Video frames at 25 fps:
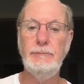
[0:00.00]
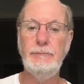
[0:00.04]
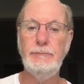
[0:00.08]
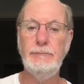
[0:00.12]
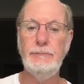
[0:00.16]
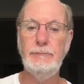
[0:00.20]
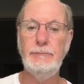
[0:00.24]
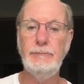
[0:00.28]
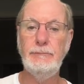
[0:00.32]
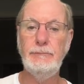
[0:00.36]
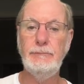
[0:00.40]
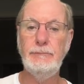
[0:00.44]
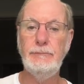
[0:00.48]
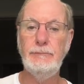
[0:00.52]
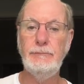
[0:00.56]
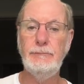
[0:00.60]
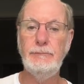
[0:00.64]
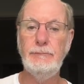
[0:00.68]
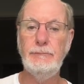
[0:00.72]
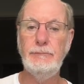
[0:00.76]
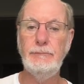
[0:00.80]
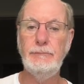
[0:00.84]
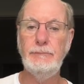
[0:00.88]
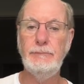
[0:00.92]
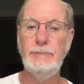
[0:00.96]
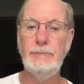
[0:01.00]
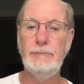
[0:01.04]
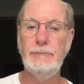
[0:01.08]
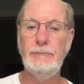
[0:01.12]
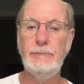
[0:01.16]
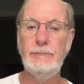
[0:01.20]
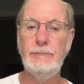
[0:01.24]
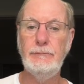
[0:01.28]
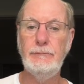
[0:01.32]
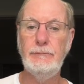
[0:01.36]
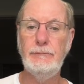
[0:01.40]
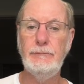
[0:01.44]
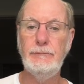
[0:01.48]

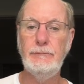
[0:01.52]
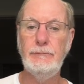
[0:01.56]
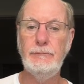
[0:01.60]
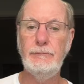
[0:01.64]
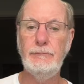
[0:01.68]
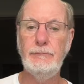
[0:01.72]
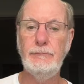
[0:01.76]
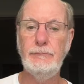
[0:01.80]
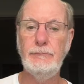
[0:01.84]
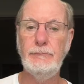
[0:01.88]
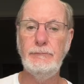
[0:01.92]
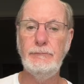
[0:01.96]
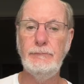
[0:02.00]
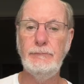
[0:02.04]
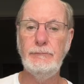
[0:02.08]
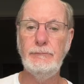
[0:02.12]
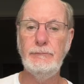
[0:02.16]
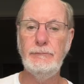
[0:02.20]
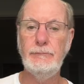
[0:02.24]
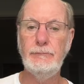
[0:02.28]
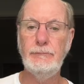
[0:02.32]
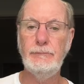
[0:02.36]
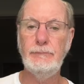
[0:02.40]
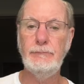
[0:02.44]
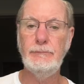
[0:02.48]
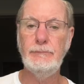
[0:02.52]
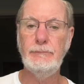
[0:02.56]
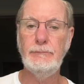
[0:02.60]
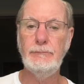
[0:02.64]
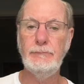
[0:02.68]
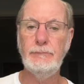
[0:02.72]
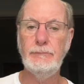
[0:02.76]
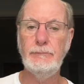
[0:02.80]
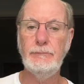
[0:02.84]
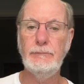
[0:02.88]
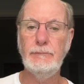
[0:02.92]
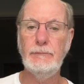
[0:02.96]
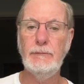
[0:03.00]

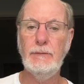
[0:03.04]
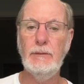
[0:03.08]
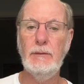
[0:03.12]
[no speech]